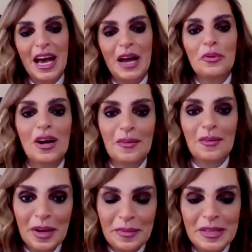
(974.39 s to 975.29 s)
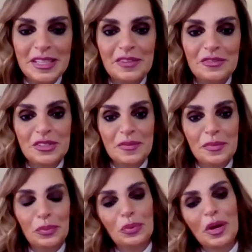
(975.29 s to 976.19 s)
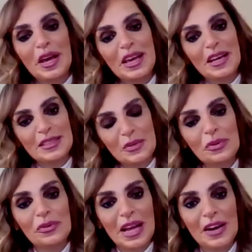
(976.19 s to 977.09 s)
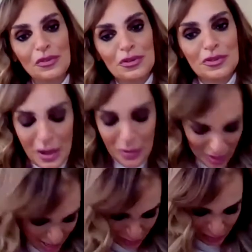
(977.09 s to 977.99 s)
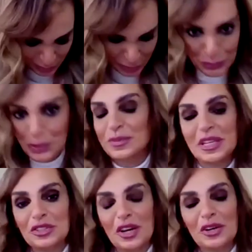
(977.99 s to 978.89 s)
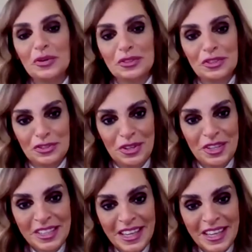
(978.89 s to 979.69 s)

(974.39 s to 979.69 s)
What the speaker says: I will come by myself to Zimbabwe, and then we will have also our annual platform that you are going to join.